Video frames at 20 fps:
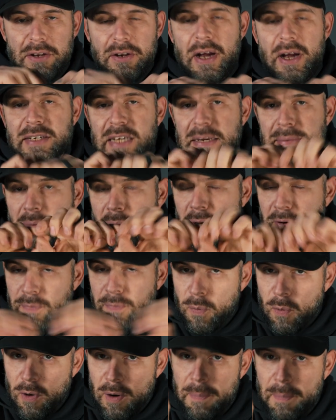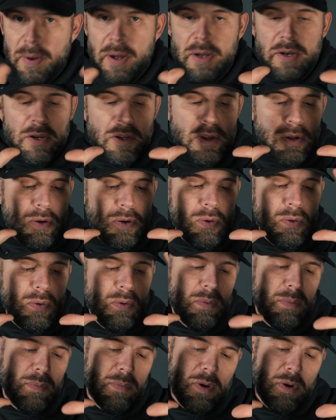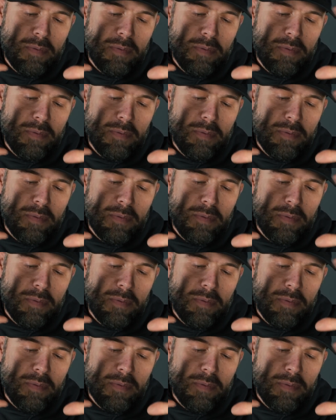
You're not taking my word for it, but you